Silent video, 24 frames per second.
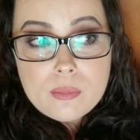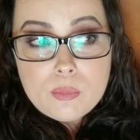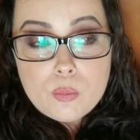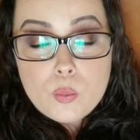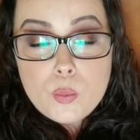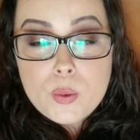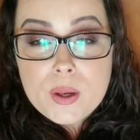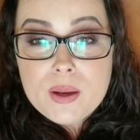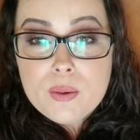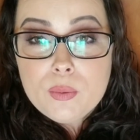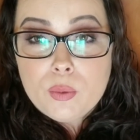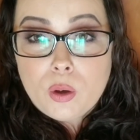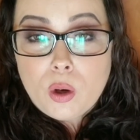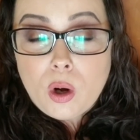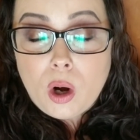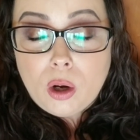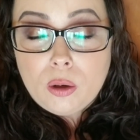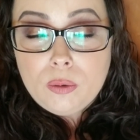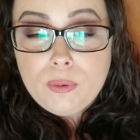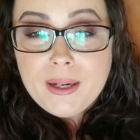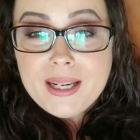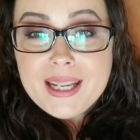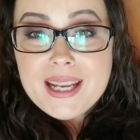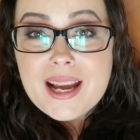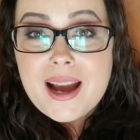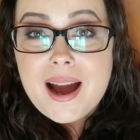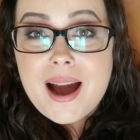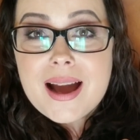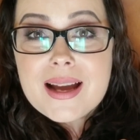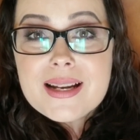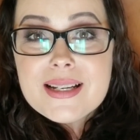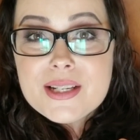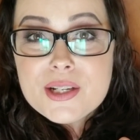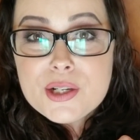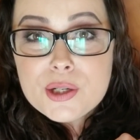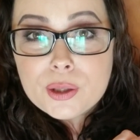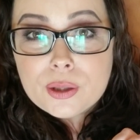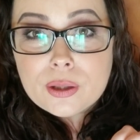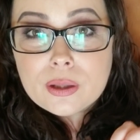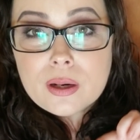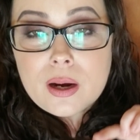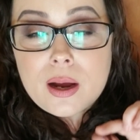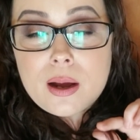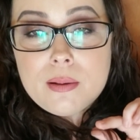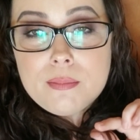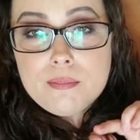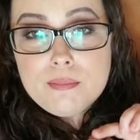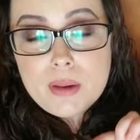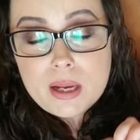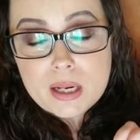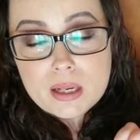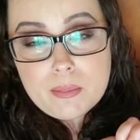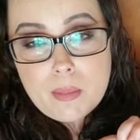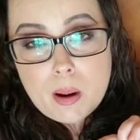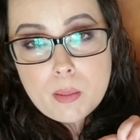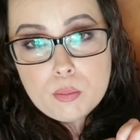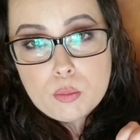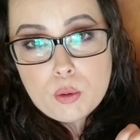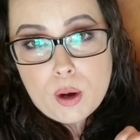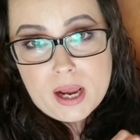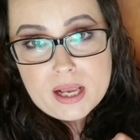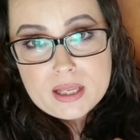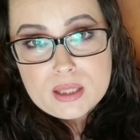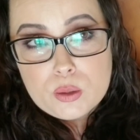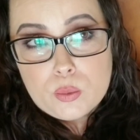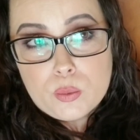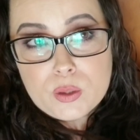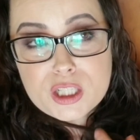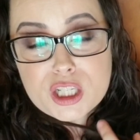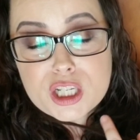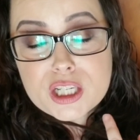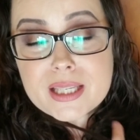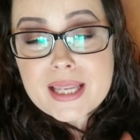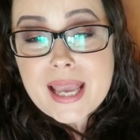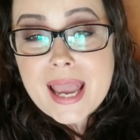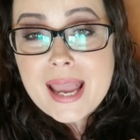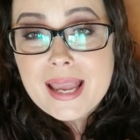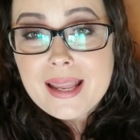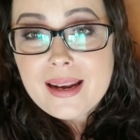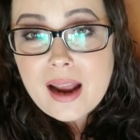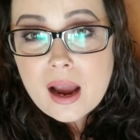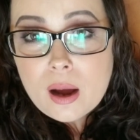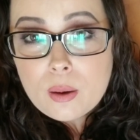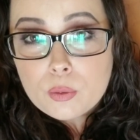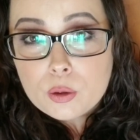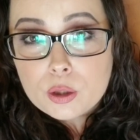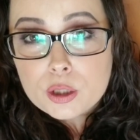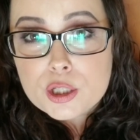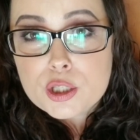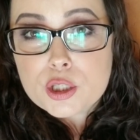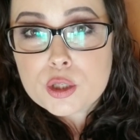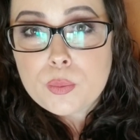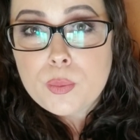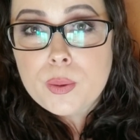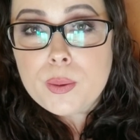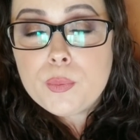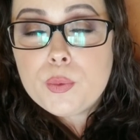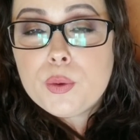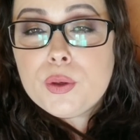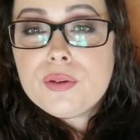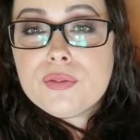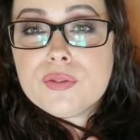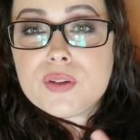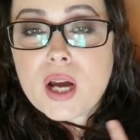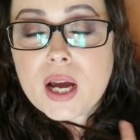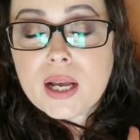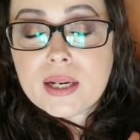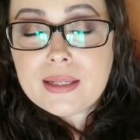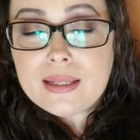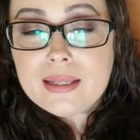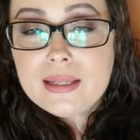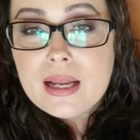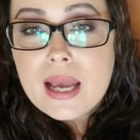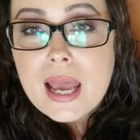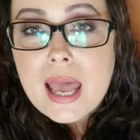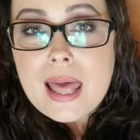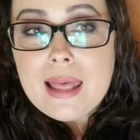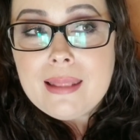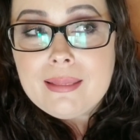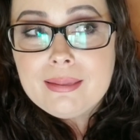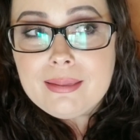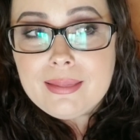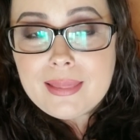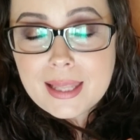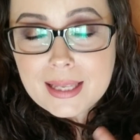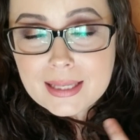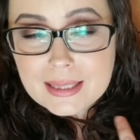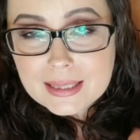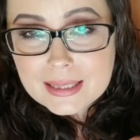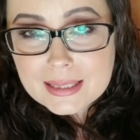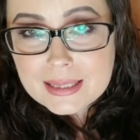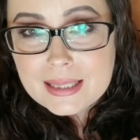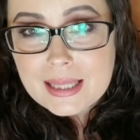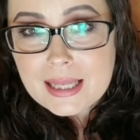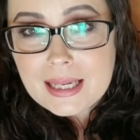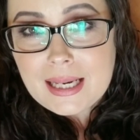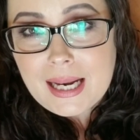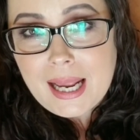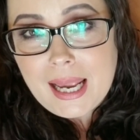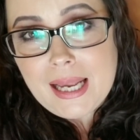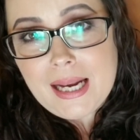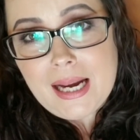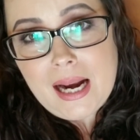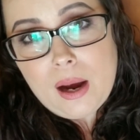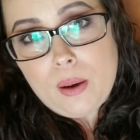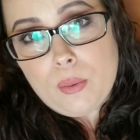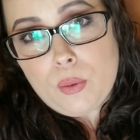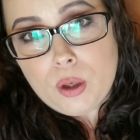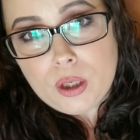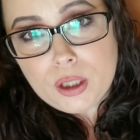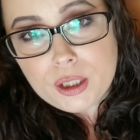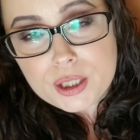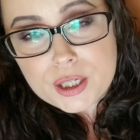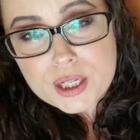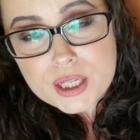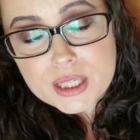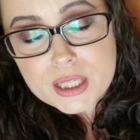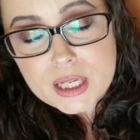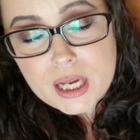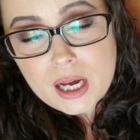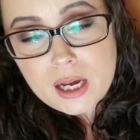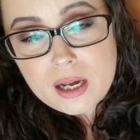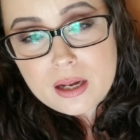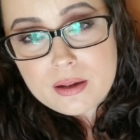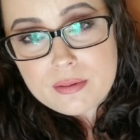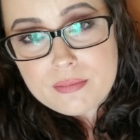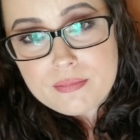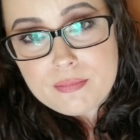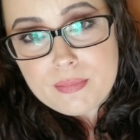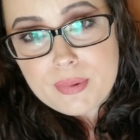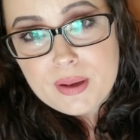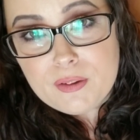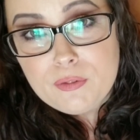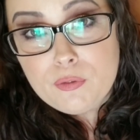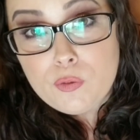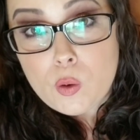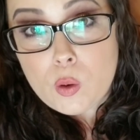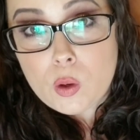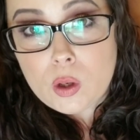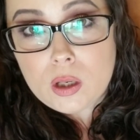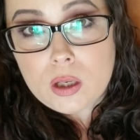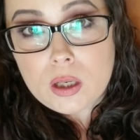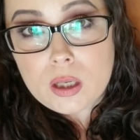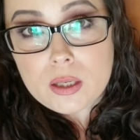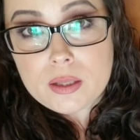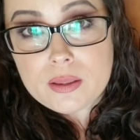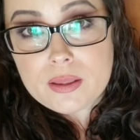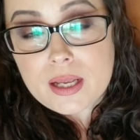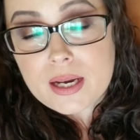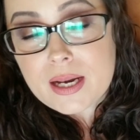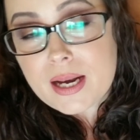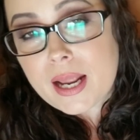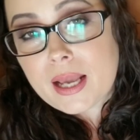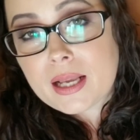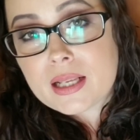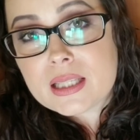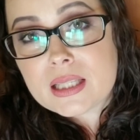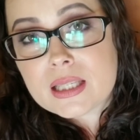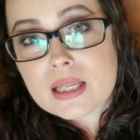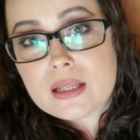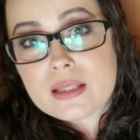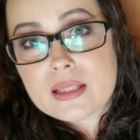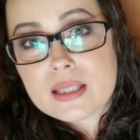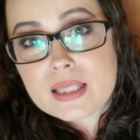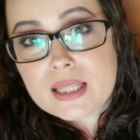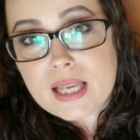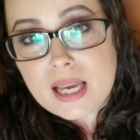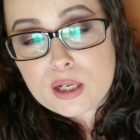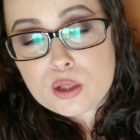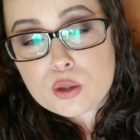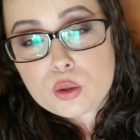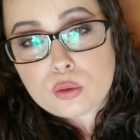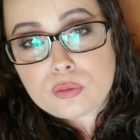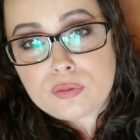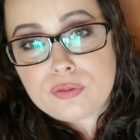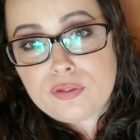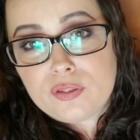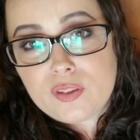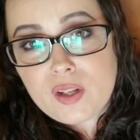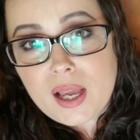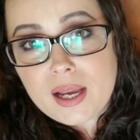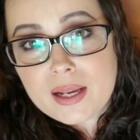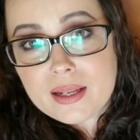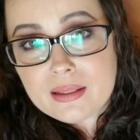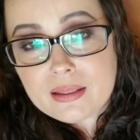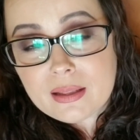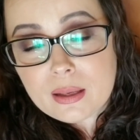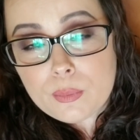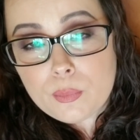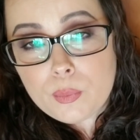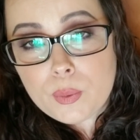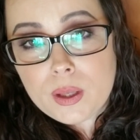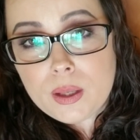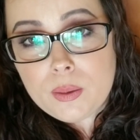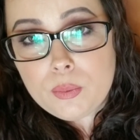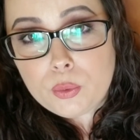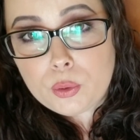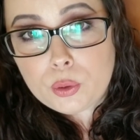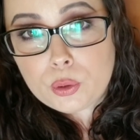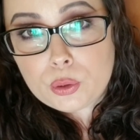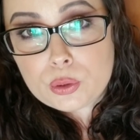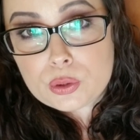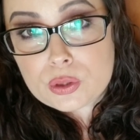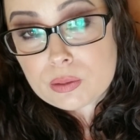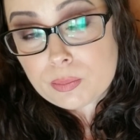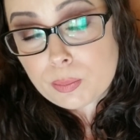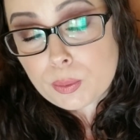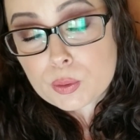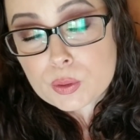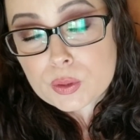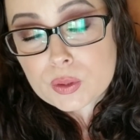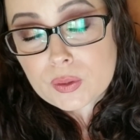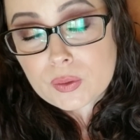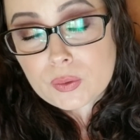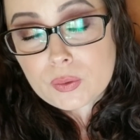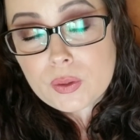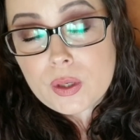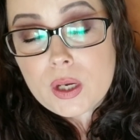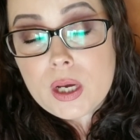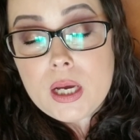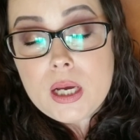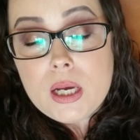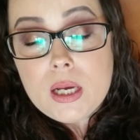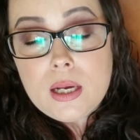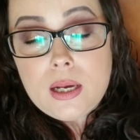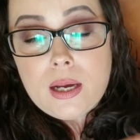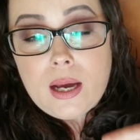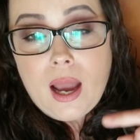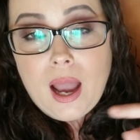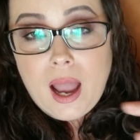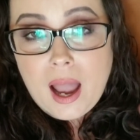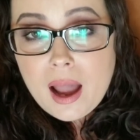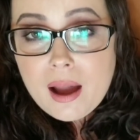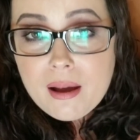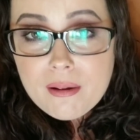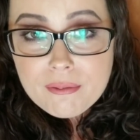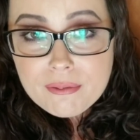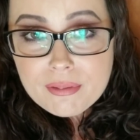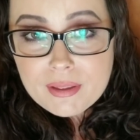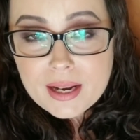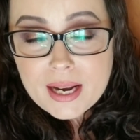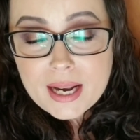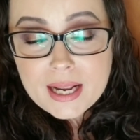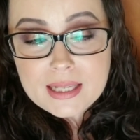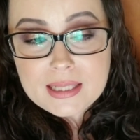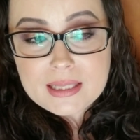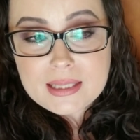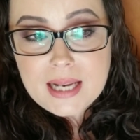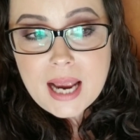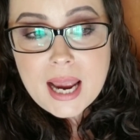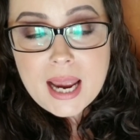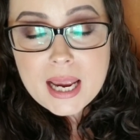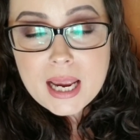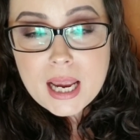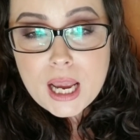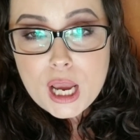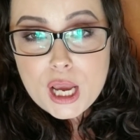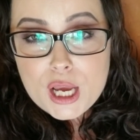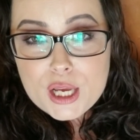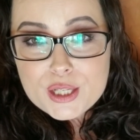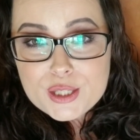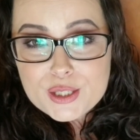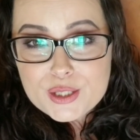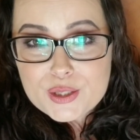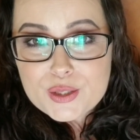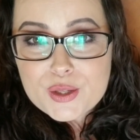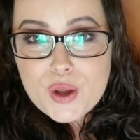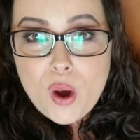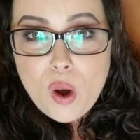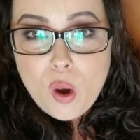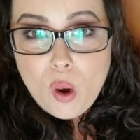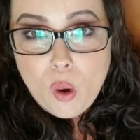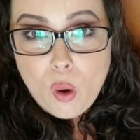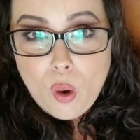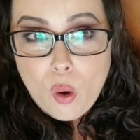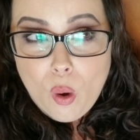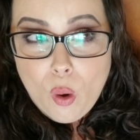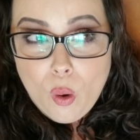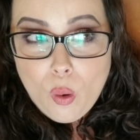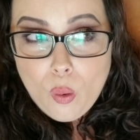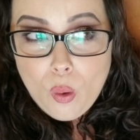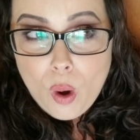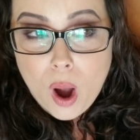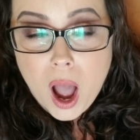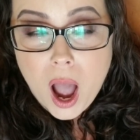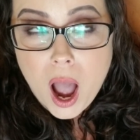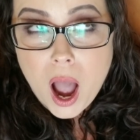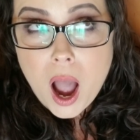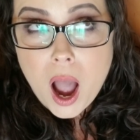we were already under minimum rest, which is 8 hours. So we would have gotten less than 8 hours before the next scheduled flight that we were supposed to have the next day. So,